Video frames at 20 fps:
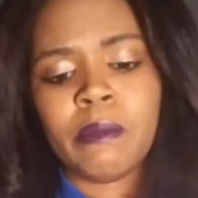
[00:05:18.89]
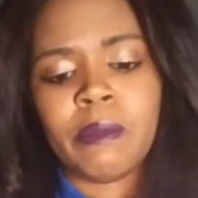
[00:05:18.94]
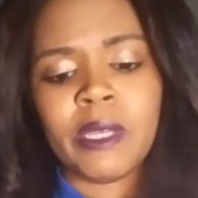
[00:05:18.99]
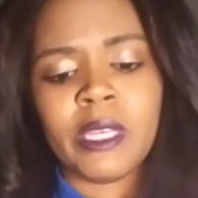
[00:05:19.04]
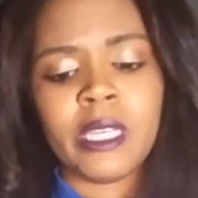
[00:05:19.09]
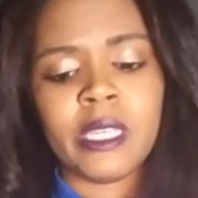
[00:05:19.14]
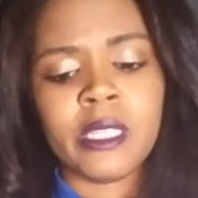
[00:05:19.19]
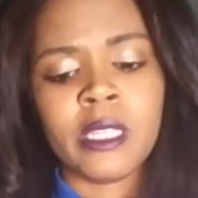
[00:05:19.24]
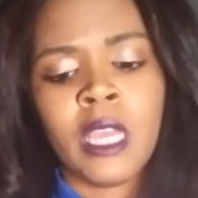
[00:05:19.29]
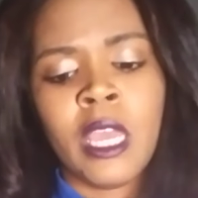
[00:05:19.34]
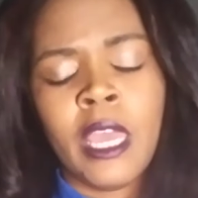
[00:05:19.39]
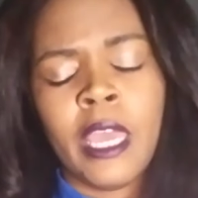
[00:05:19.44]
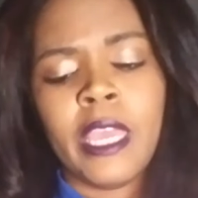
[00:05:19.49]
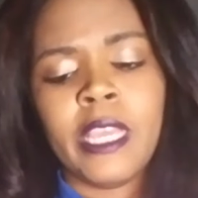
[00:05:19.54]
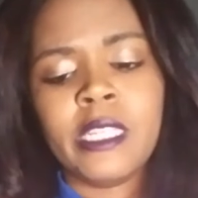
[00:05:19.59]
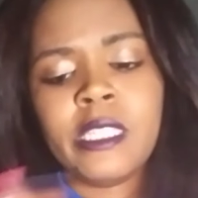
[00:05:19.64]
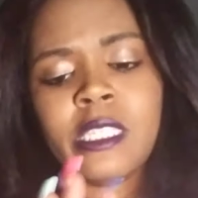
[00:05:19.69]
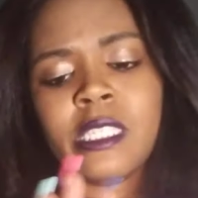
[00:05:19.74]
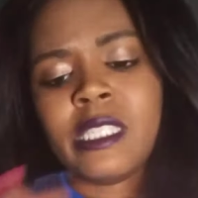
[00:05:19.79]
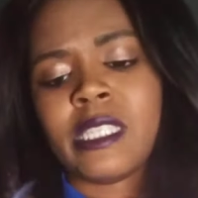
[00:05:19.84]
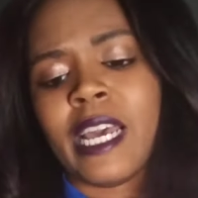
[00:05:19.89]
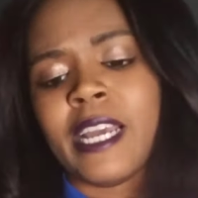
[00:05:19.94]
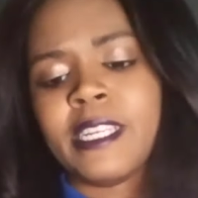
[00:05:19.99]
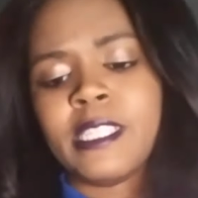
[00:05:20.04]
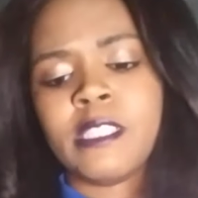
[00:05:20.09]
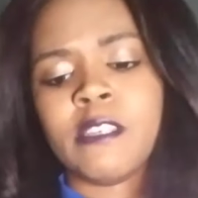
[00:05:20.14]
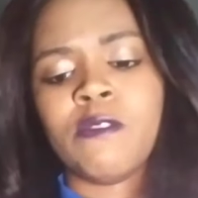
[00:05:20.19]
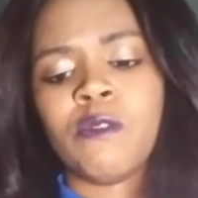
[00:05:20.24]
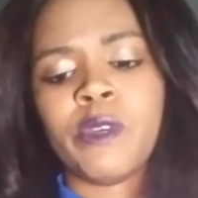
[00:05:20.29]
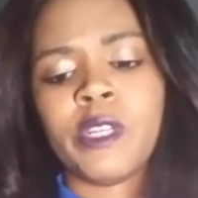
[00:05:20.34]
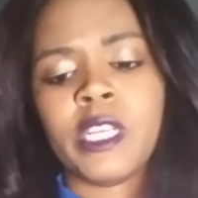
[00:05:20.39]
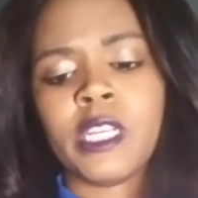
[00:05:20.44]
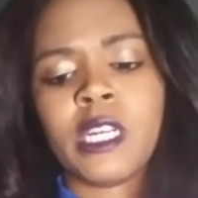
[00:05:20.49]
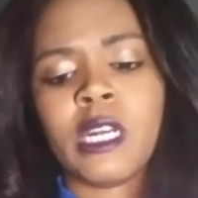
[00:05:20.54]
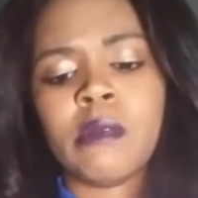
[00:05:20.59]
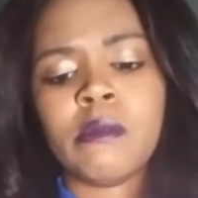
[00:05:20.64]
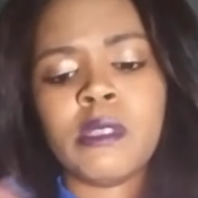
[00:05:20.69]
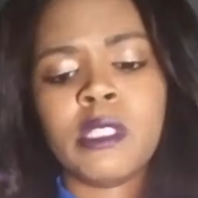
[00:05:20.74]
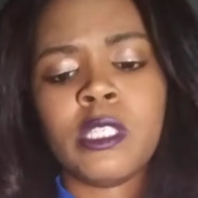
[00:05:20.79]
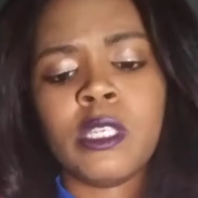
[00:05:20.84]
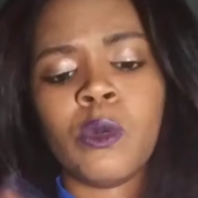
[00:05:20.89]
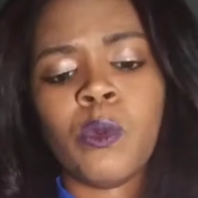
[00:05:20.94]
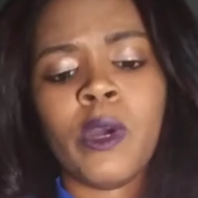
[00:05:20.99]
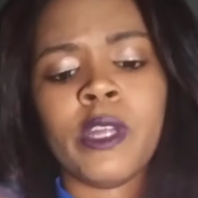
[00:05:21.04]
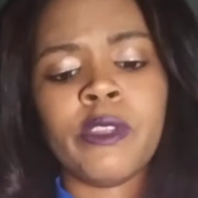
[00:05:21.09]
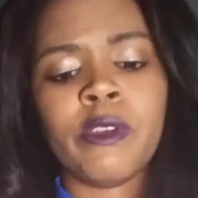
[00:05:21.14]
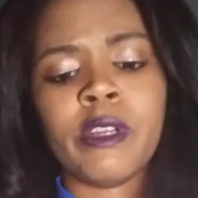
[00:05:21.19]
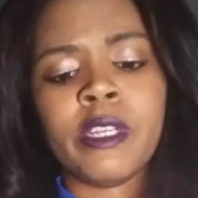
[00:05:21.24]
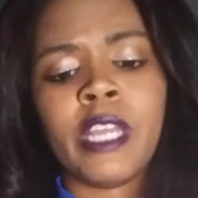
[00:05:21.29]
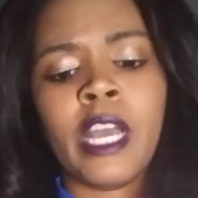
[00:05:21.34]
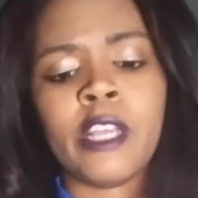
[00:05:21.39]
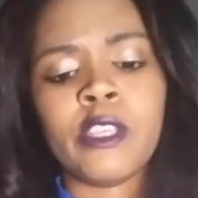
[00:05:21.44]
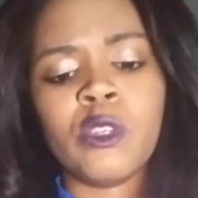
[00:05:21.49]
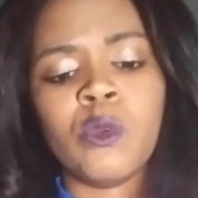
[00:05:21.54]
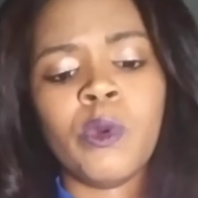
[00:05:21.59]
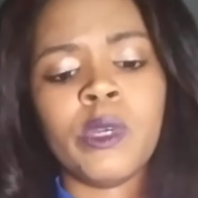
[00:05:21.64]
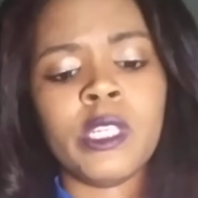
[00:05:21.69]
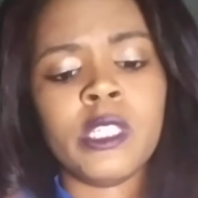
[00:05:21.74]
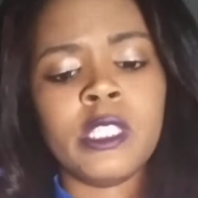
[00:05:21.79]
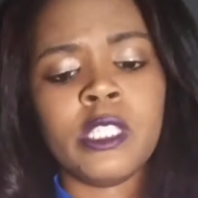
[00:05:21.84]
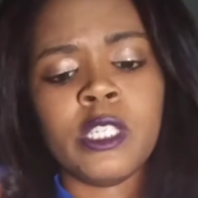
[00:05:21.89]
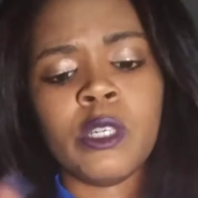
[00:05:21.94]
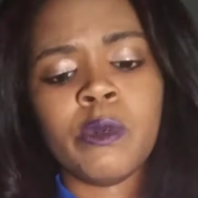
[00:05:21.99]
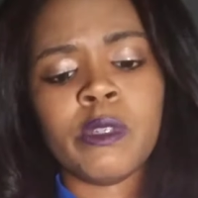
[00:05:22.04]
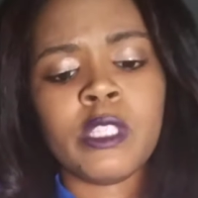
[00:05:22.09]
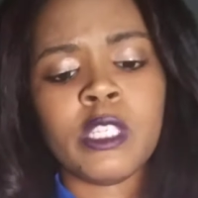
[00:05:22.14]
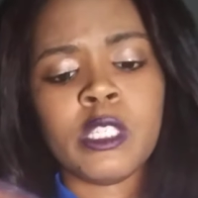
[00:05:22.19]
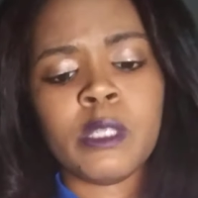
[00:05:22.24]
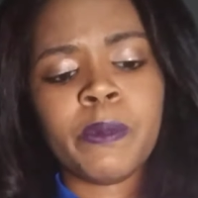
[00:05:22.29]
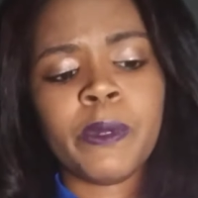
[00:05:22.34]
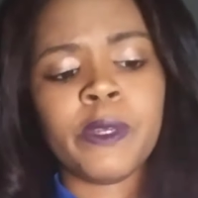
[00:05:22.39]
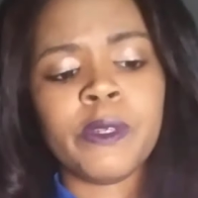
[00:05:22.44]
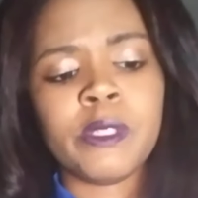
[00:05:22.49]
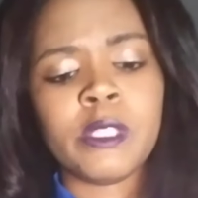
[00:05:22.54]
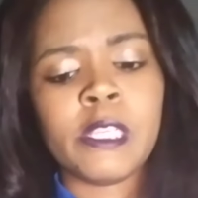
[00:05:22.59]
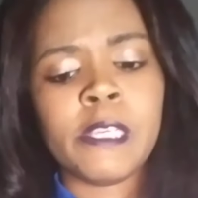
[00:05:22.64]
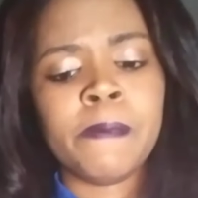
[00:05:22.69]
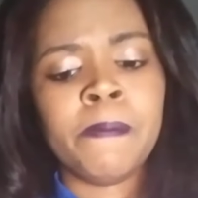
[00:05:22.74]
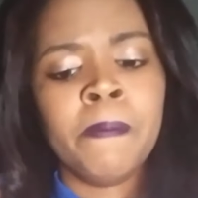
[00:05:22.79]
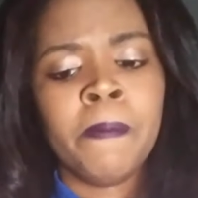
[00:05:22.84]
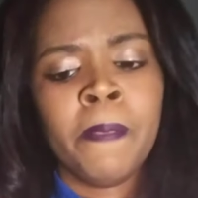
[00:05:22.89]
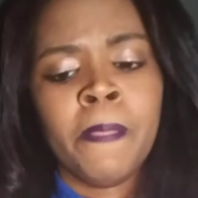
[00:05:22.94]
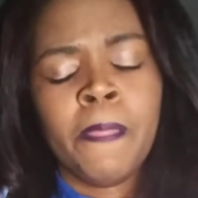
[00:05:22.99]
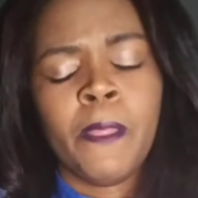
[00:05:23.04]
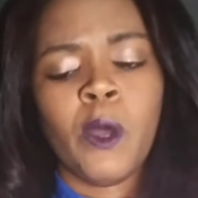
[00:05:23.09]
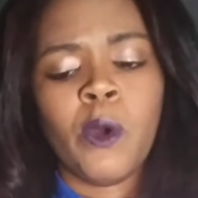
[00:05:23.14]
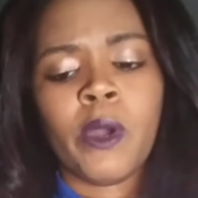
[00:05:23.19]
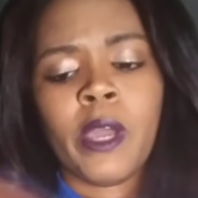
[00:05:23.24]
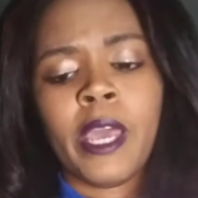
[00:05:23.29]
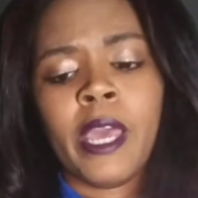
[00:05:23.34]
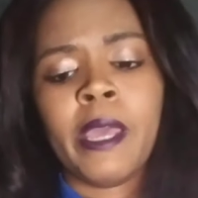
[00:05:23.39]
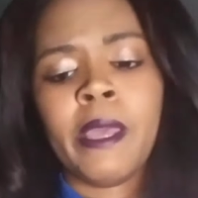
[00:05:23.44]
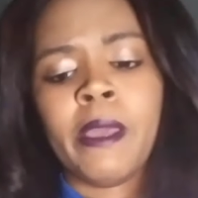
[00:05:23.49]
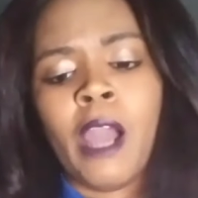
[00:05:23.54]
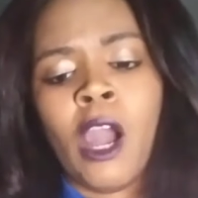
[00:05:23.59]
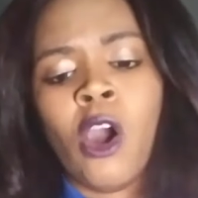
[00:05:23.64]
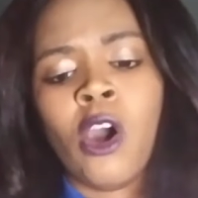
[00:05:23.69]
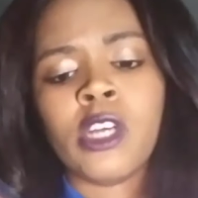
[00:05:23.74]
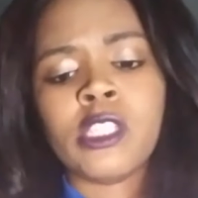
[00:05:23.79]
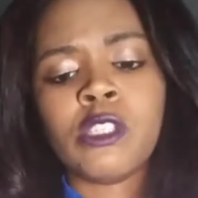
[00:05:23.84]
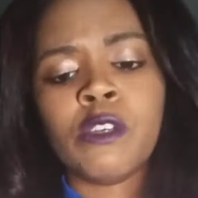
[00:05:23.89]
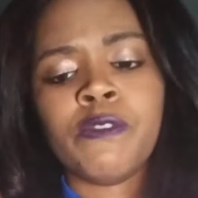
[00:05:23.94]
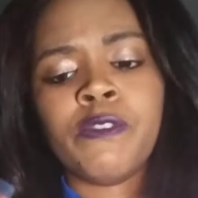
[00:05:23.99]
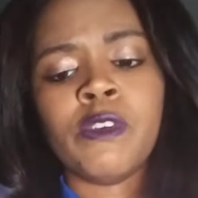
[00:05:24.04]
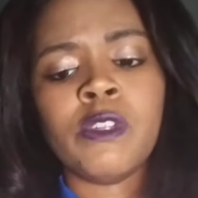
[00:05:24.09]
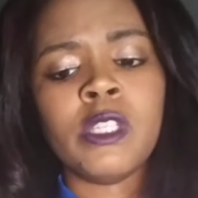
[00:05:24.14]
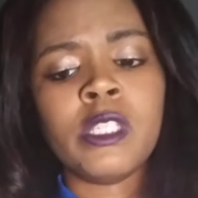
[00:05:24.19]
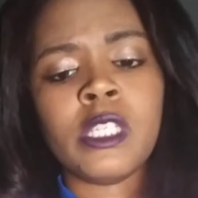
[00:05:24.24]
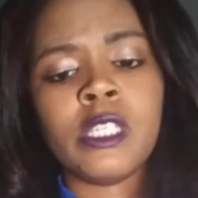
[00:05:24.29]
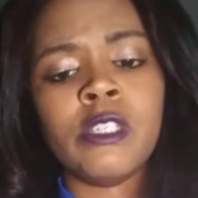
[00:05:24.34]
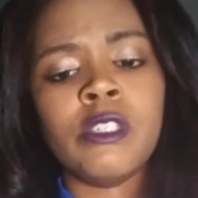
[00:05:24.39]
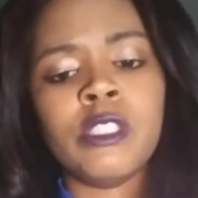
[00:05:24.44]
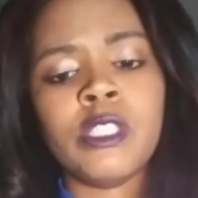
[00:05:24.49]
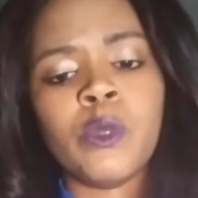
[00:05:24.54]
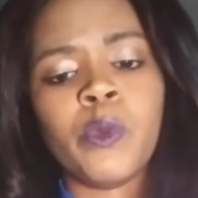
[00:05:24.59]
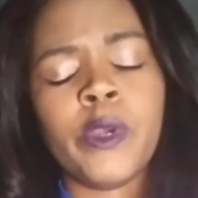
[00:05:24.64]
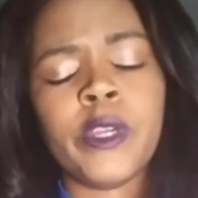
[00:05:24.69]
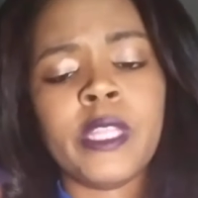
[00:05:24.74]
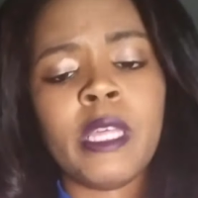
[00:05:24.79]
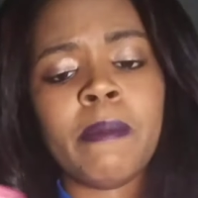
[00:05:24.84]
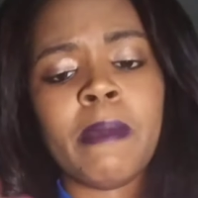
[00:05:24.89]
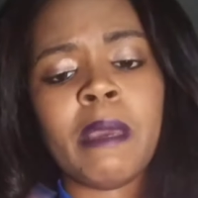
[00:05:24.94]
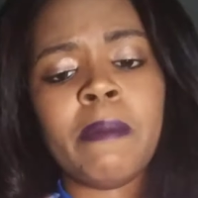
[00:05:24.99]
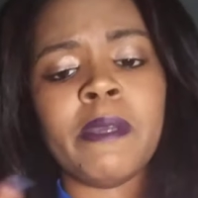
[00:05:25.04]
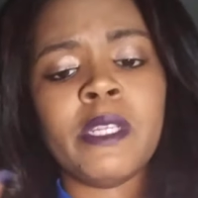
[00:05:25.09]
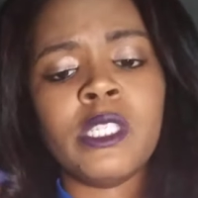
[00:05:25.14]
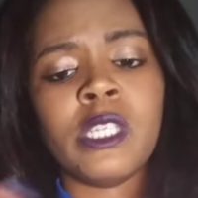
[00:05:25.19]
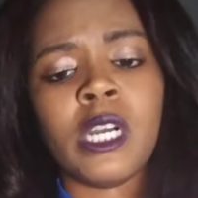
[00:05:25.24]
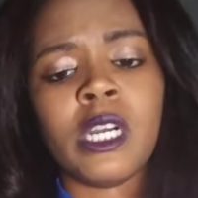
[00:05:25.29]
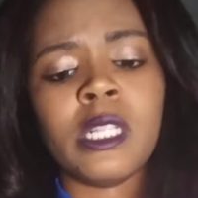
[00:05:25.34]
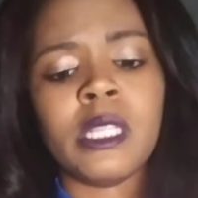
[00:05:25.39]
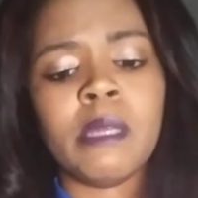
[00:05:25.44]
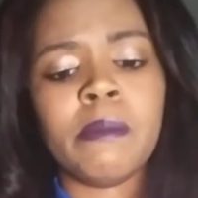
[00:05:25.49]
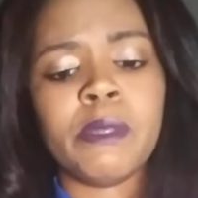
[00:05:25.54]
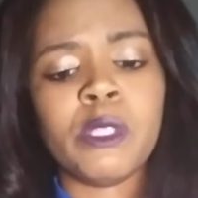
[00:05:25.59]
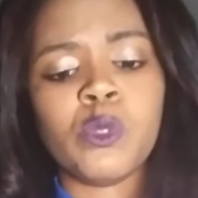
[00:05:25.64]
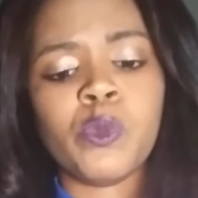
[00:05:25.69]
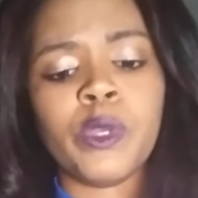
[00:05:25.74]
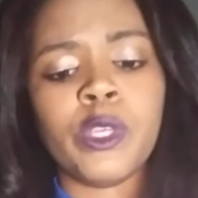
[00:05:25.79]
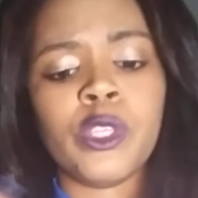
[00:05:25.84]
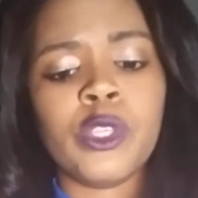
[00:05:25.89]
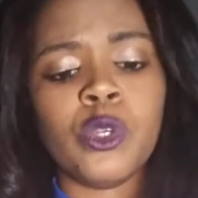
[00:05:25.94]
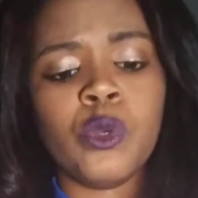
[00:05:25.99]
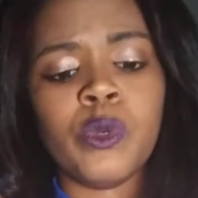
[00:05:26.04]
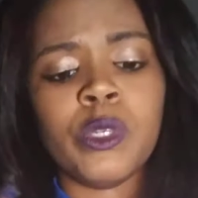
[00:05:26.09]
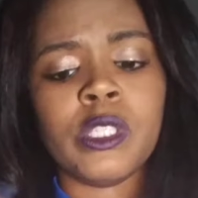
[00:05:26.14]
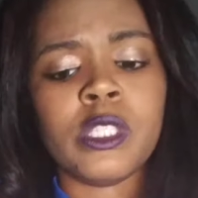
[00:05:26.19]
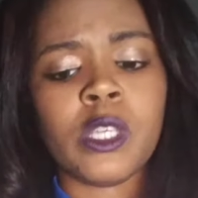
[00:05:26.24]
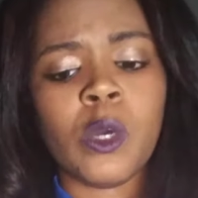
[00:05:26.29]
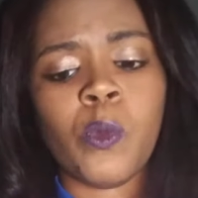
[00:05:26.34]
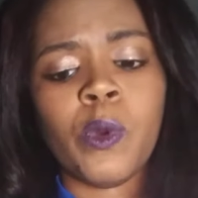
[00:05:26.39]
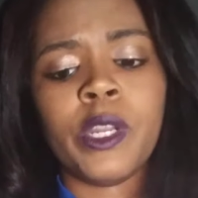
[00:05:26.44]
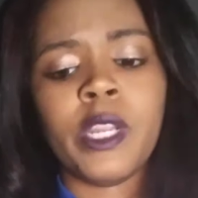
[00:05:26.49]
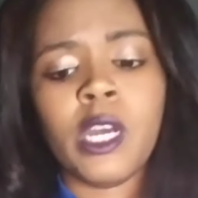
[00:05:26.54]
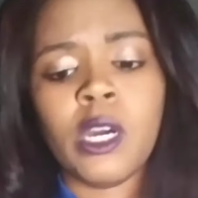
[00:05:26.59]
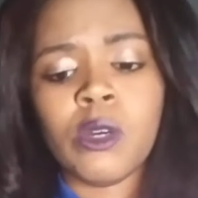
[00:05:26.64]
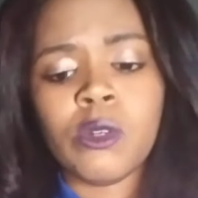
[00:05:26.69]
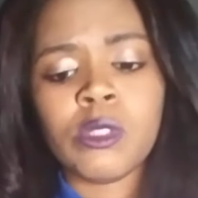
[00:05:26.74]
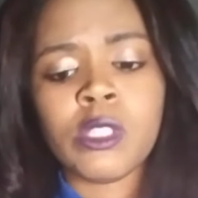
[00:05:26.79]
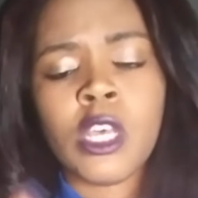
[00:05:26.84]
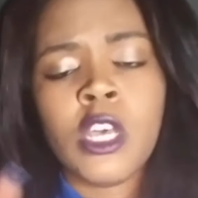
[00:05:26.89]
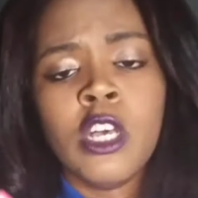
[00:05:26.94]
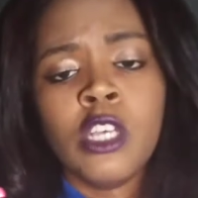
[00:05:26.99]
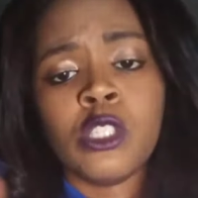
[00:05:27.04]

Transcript: of being indecisive when it comes to whether or not you want to deal with this person, okay? I also feel this energy where they may be juggling between you and someone else.